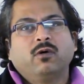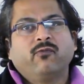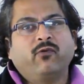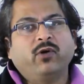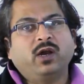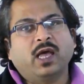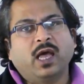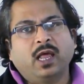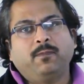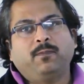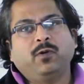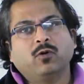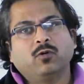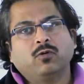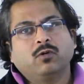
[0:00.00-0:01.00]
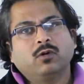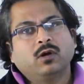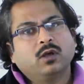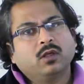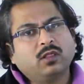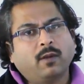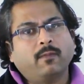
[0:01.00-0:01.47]
would help
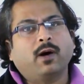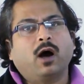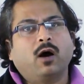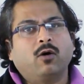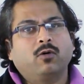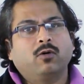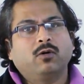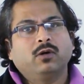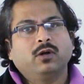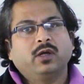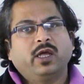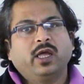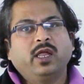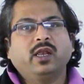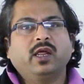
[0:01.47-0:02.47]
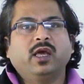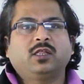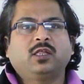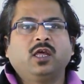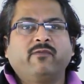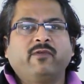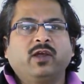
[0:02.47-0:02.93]
you somehow in
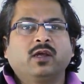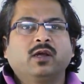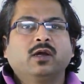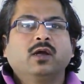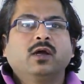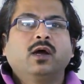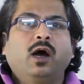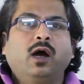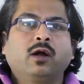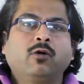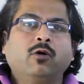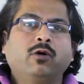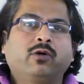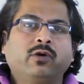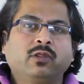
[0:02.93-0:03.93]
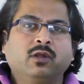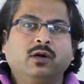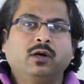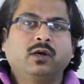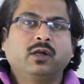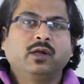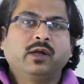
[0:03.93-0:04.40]
achieving a good
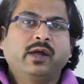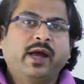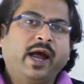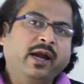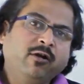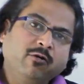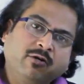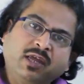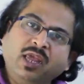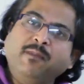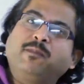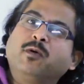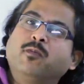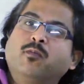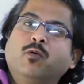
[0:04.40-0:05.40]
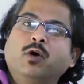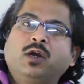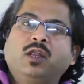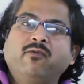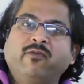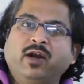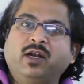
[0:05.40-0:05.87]
result and to keep you
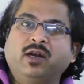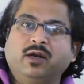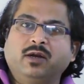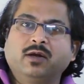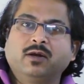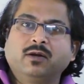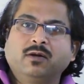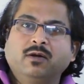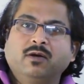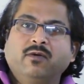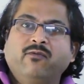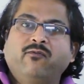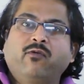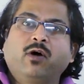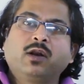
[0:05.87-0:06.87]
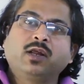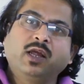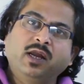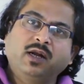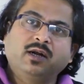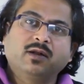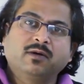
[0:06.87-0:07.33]
motivated for
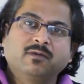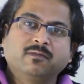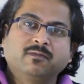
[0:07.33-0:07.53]
GATE.